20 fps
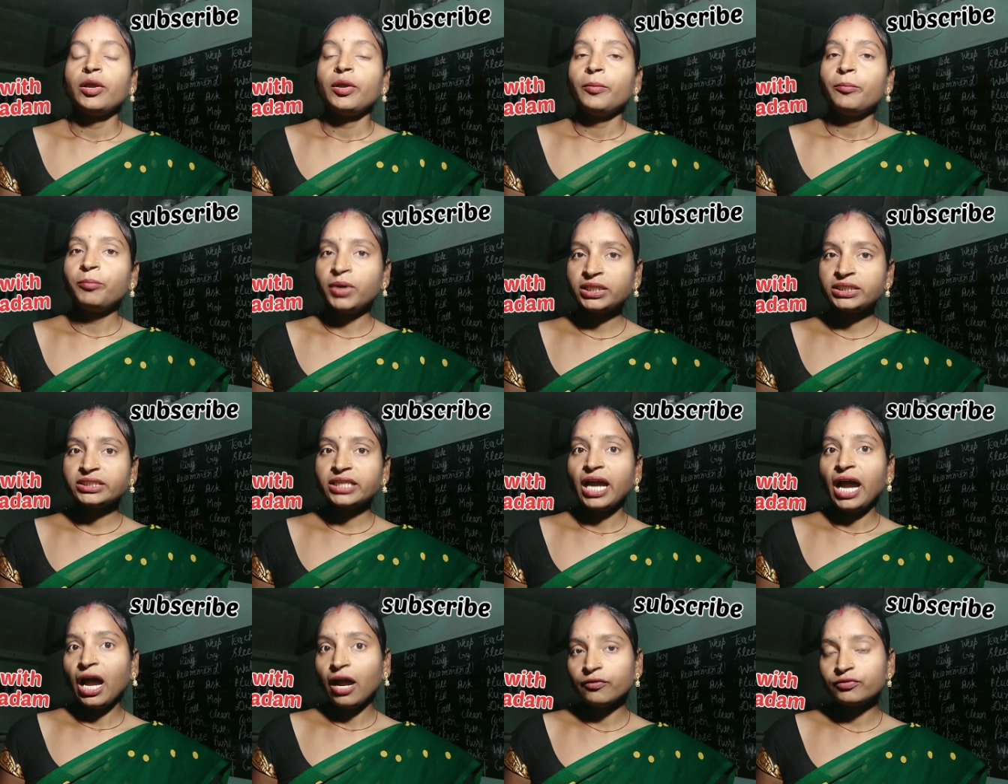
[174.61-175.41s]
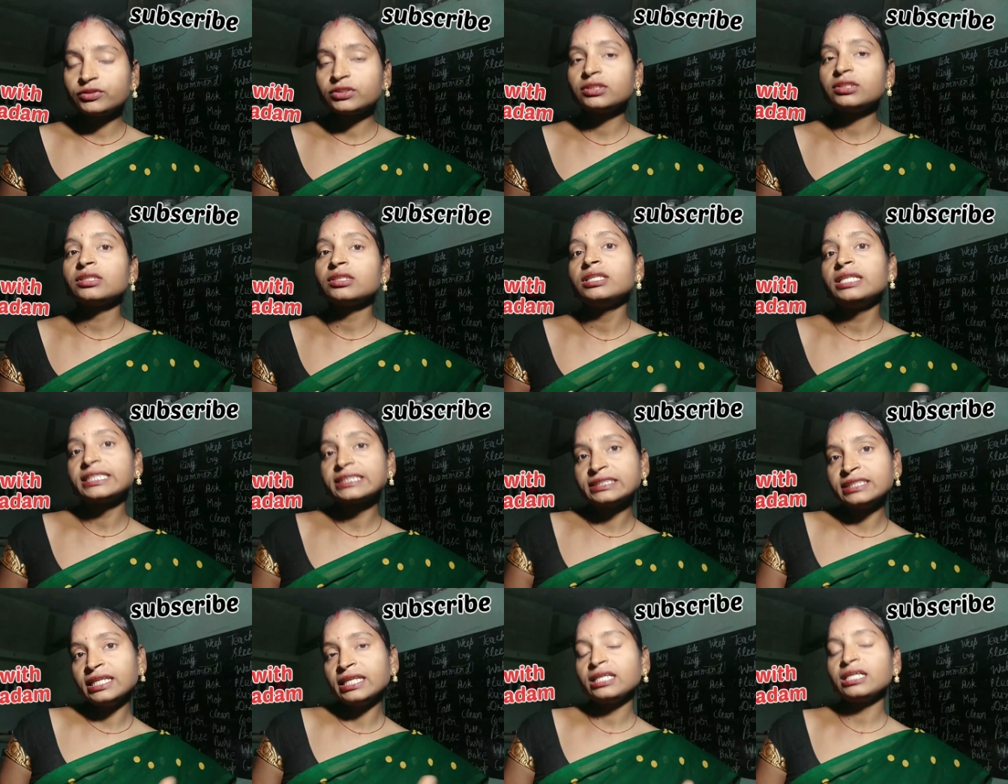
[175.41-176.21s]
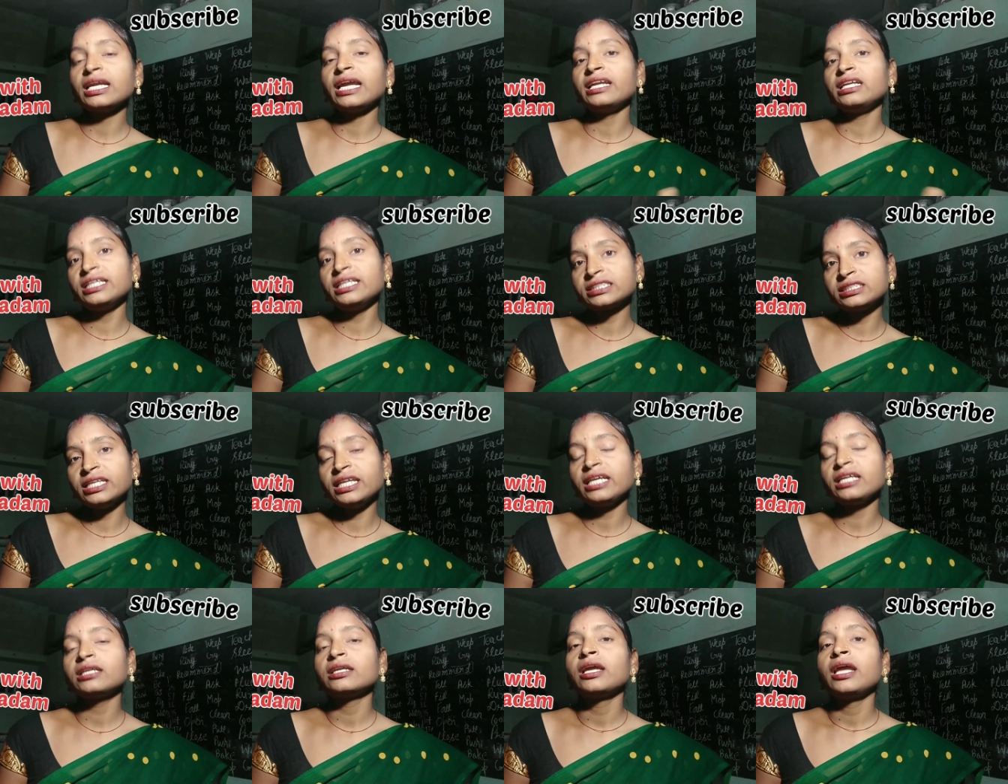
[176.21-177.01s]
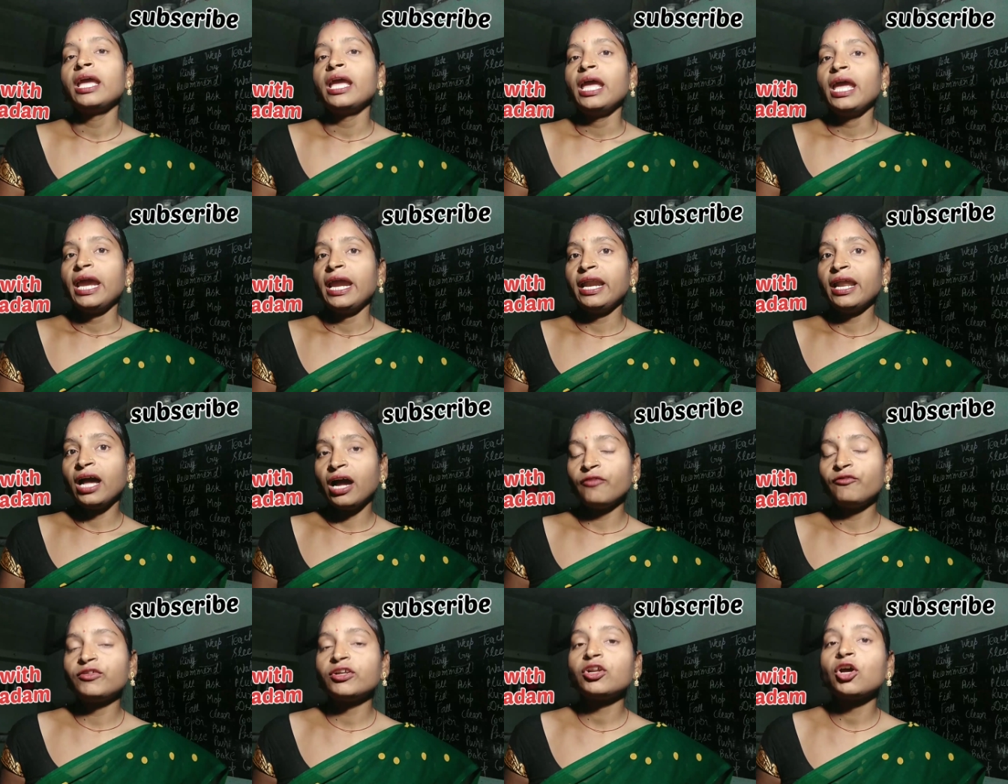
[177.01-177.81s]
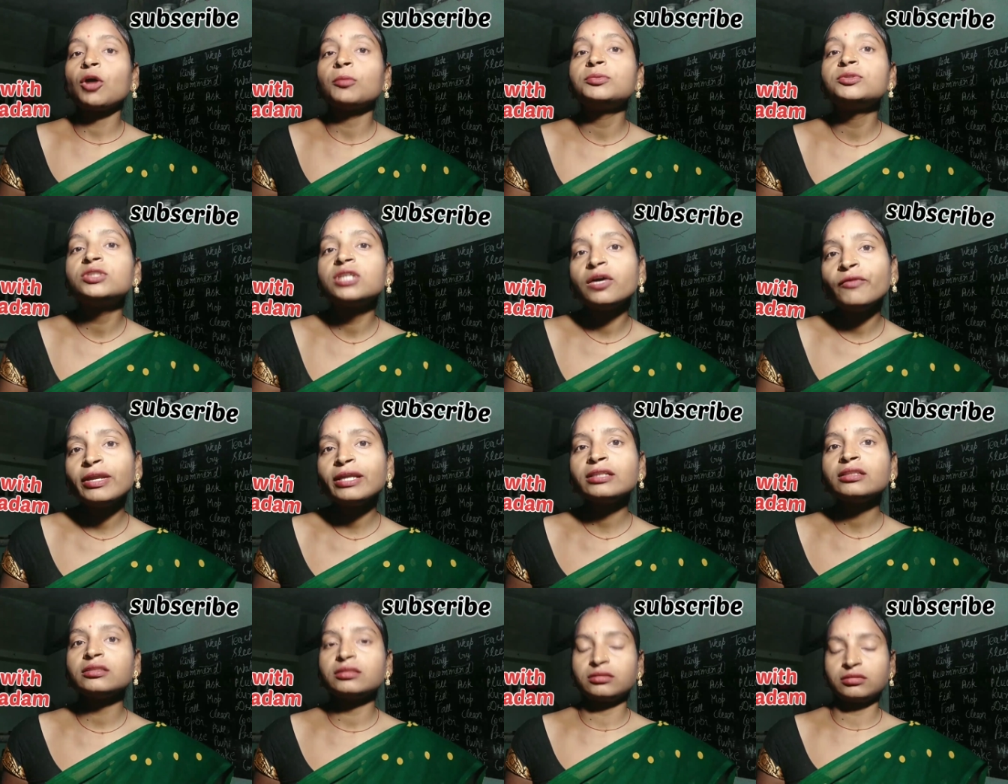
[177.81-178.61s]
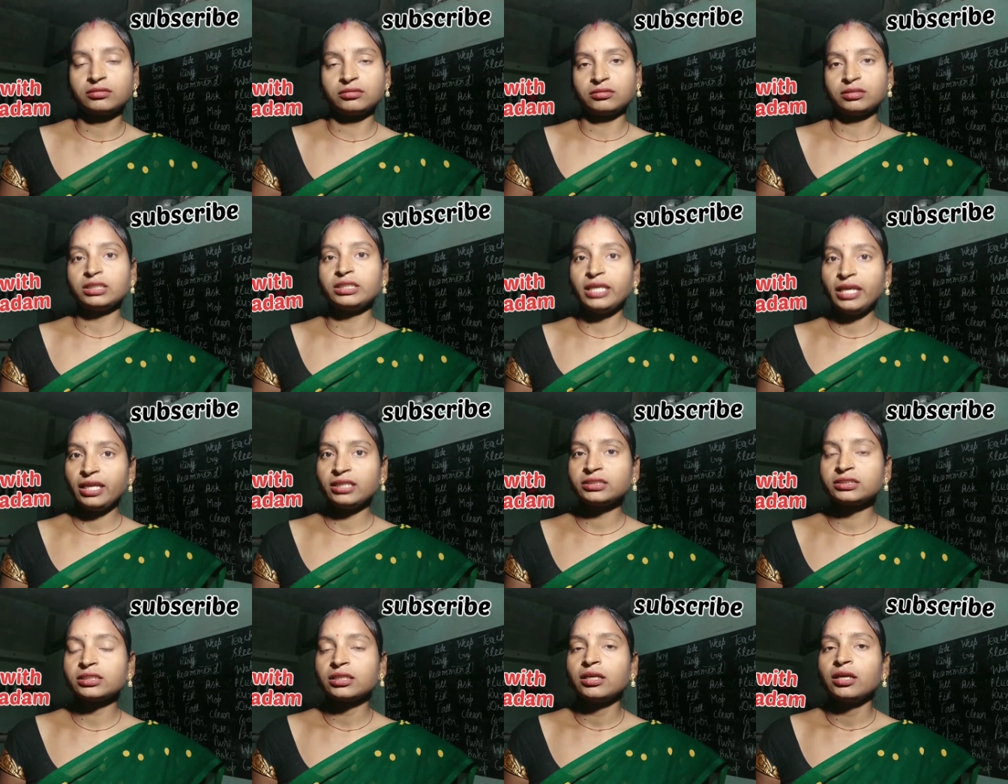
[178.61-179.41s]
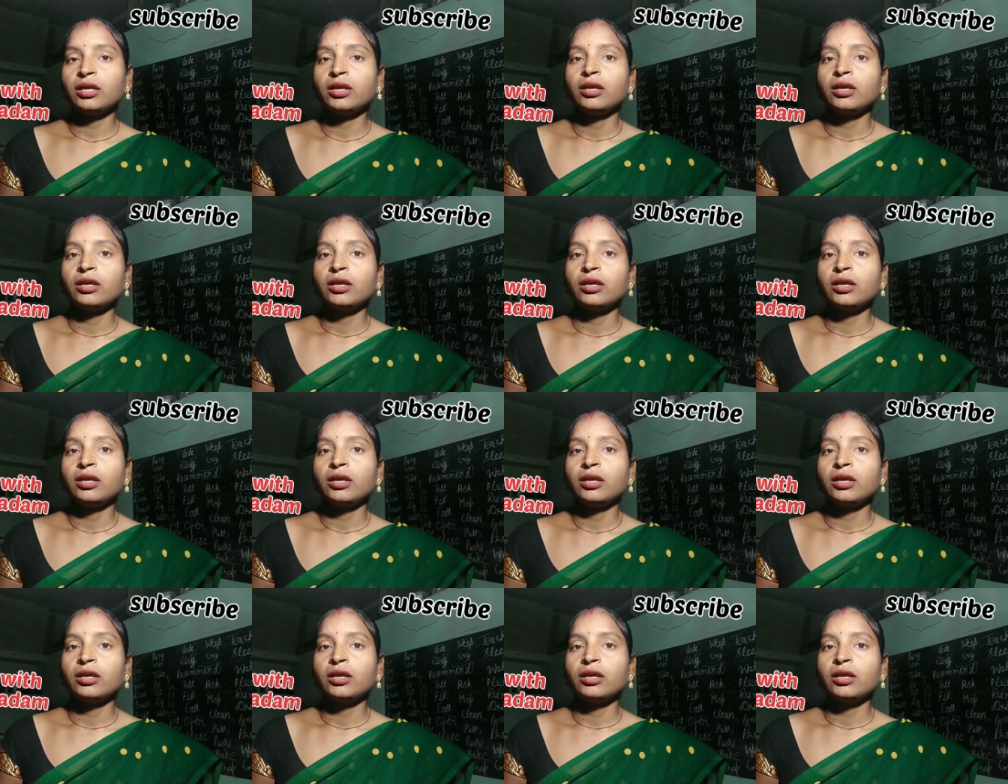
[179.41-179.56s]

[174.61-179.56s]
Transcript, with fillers: But after listening and after observing the things,